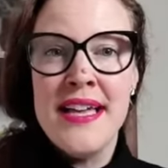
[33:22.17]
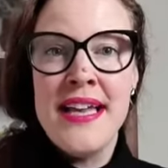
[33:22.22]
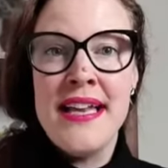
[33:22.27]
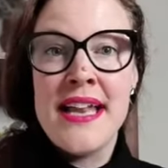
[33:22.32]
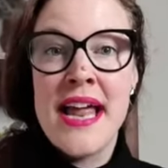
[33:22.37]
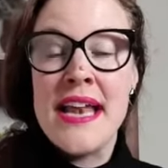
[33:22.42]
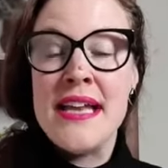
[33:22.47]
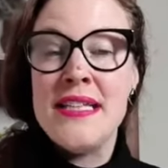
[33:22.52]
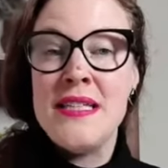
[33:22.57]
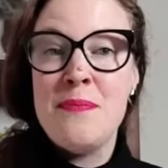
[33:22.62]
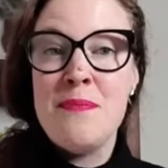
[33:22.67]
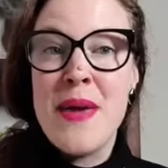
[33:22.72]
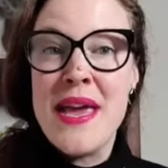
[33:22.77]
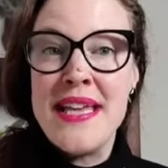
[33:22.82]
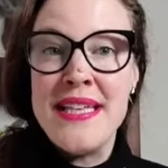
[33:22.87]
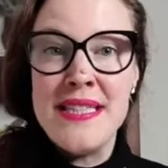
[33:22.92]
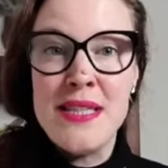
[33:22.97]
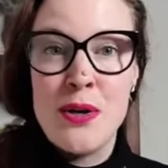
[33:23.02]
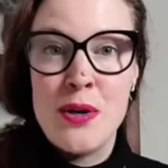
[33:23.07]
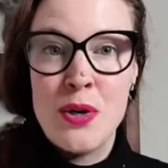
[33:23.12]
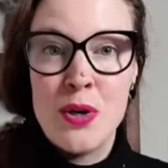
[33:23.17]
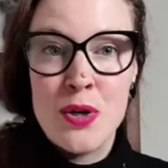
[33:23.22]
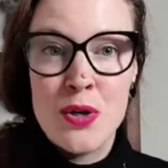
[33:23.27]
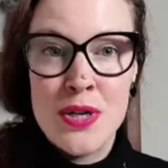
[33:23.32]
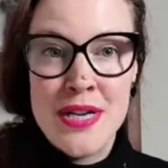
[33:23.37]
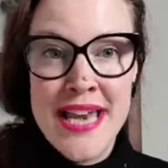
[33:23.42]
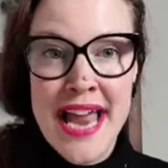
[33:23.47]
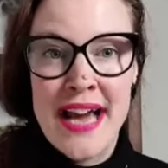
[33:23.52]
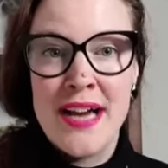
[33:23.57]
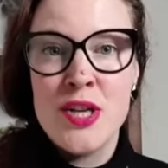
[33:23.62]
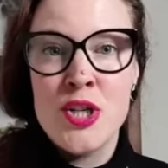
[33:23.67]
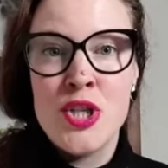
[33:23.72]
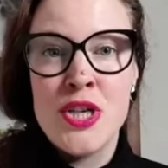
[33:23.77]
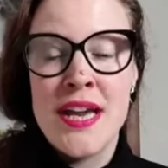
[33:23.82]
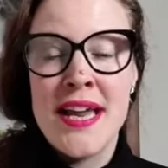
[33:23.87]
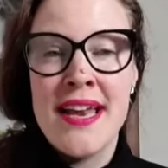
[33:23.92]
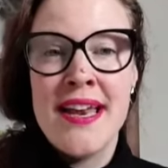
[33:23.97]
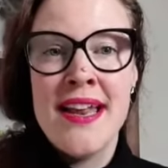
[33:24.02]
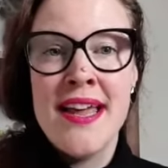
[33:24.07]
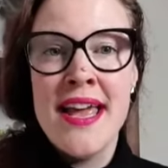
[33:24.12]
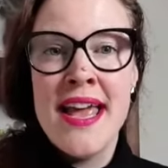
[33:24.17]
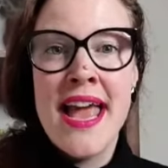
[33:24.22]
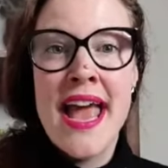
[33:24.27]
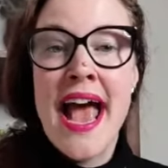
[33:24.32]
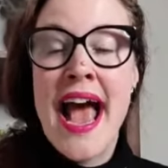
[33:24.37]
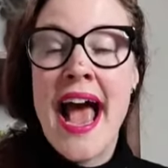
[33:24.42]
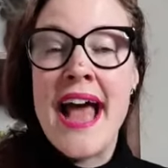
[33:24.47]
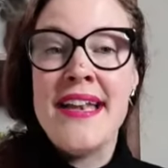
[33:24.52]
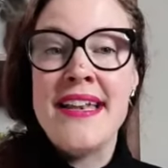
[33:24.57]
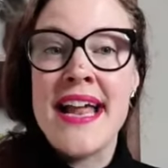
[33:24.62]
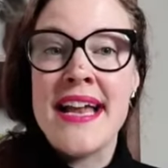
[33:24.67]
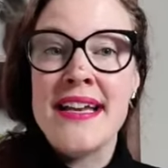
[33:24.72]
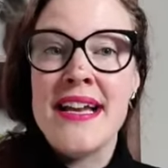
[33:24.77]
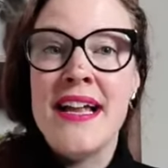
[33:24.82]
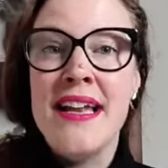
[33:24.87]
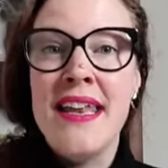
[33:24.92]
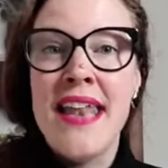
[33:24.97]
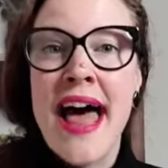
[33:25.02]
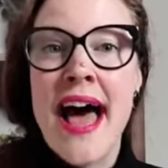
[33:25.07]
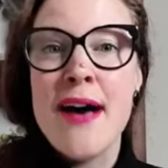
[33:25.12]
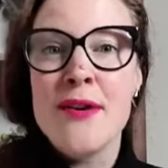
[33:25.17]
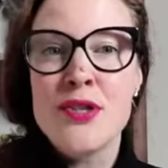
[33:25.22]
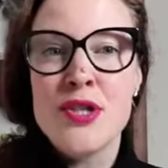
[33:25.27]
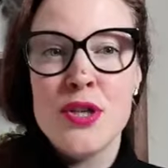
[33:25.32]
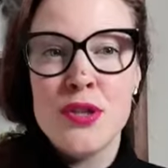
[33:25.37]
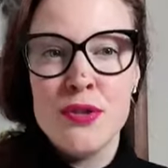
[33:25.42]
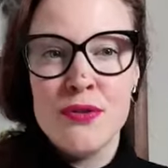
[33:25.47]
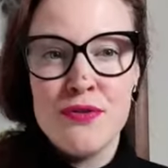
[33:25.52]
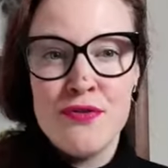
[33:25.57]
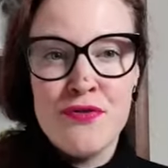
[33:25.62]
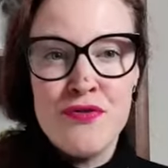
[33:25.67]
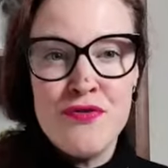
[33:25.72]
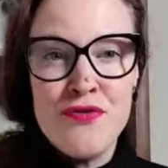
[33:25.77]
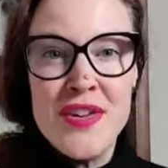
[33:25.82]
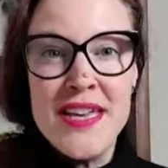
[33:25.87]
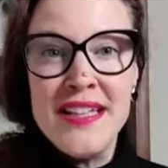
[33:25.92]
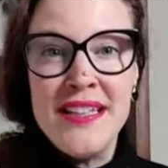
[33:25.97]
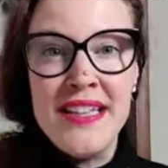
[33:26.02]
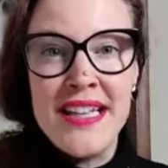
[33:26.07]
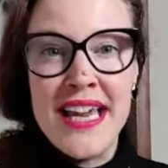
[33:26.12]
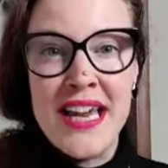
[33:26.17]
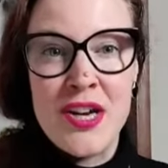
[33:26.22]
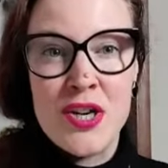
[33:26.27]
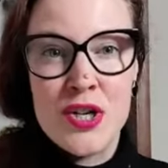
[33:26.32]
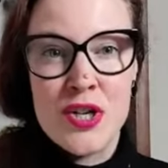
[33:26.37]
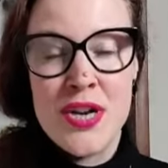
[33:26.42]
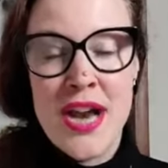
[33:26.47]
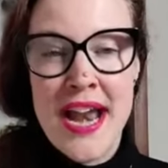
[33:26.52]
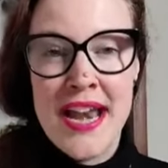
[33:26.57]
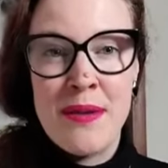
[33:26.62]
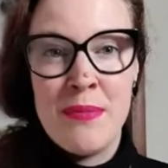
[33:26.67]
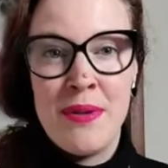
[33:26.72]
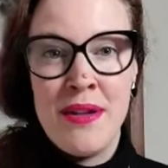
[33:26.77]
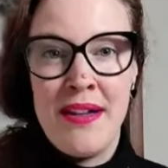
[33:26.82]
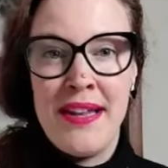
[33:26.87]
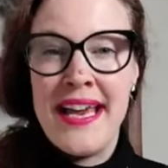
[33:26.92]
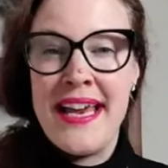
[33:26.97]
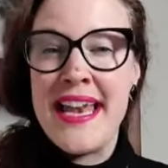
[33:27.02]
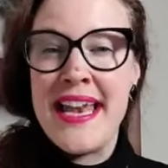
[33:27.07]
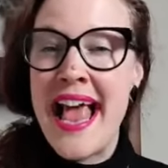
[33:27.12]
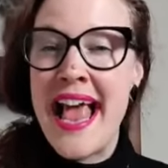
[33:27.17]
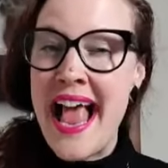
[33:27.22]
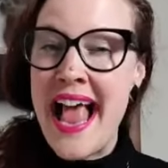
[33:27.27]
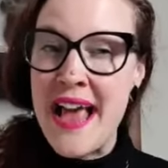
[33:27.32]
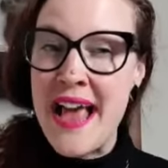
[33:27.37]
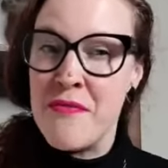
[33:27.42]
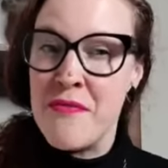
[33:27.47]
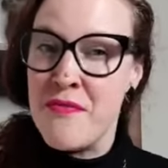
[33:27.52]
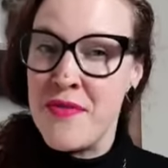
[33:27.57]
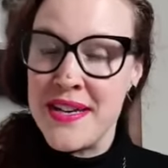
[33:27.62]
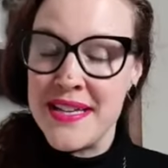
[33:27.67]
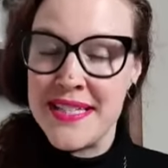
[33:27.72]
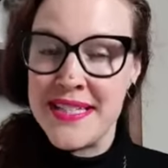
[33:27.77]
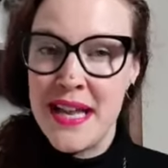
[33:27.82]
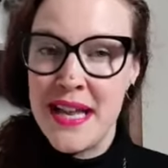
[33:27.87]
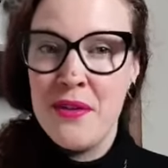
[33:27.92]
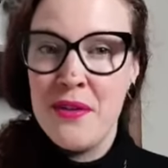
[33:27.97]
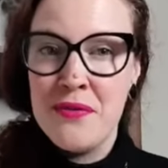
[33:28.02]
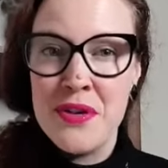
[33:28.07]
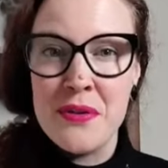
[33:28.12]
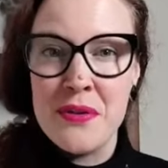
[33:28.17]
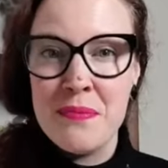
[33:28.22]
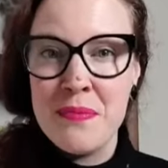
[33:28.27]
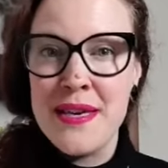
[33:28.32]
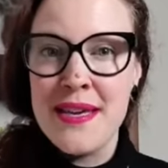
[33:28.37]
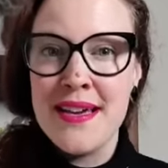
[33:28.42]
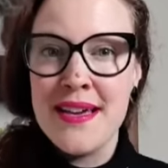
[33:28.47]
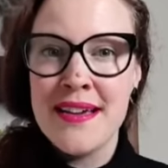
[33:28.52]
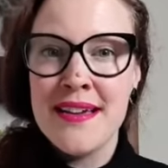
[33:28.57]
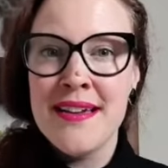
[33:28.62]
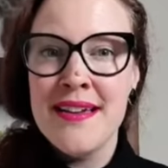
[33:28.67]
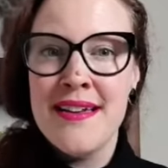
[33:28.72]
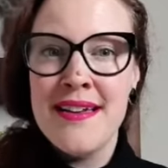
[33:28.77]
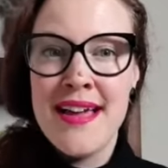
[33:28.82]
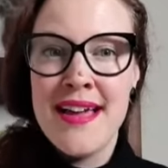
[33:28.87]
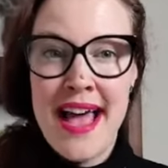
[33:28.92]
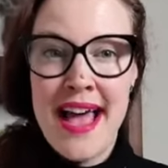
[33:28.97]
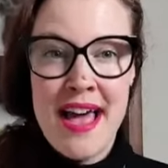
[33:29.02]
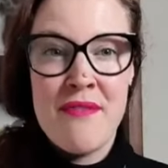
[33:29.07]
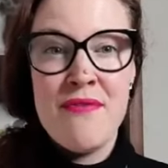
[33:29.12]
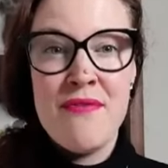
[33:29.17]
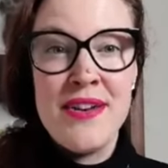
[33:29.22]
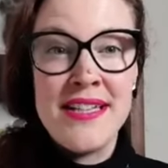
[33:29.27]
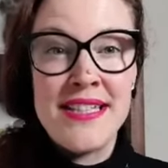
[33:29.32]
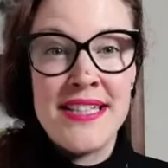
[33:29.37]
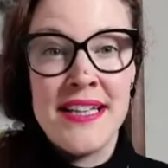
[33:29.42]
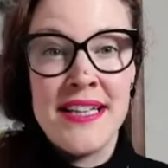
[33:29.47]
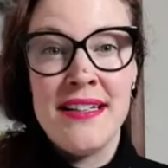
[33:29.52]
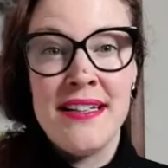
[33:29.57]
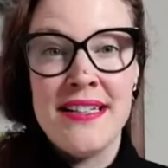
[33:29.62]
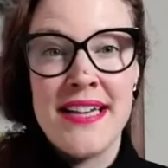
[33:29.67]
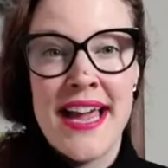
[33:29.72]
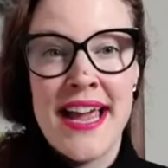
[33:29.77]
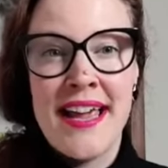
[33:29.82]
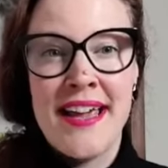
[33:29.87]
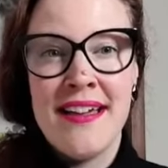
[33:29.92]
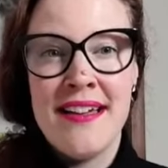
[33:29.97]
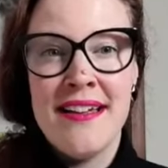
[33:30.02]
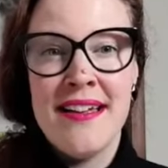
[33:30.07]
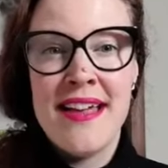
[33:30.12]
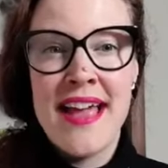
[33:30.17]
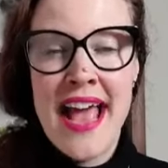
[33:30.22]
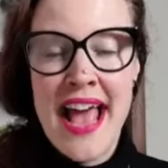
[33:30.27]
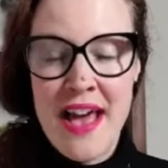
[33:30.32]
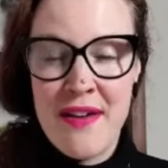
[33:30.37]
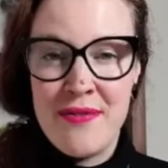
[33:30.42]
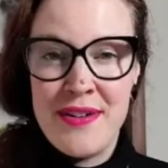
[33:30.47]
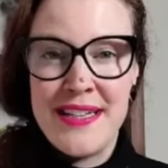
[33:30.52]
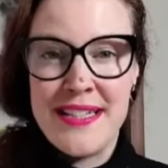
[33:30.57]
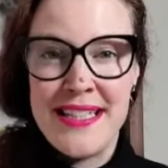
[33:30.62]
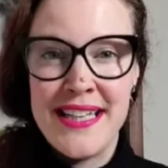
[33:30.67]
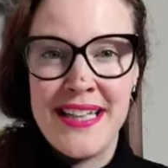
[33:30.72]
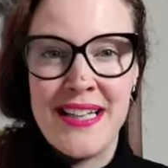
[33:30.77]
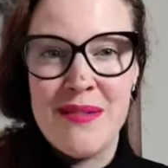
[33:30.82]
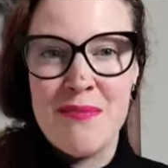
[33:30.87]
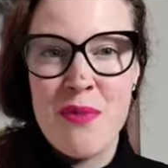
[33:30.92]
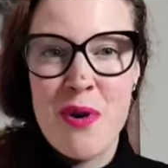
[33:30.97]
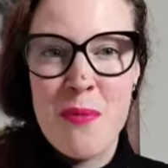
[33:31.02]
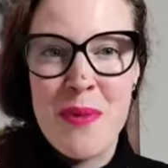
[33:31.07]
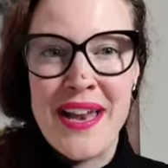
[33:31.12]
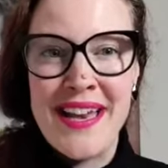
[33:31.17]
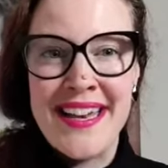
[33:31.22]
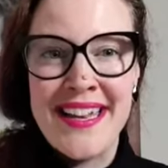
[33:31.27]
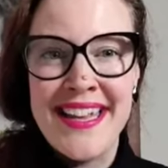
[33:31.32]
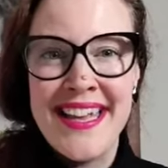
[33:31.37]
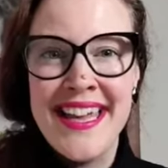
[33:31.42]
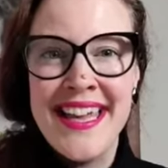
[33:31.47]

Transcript: that is based on connection, and that allows you to feel incredible in every cell of your being every single day, every single moment.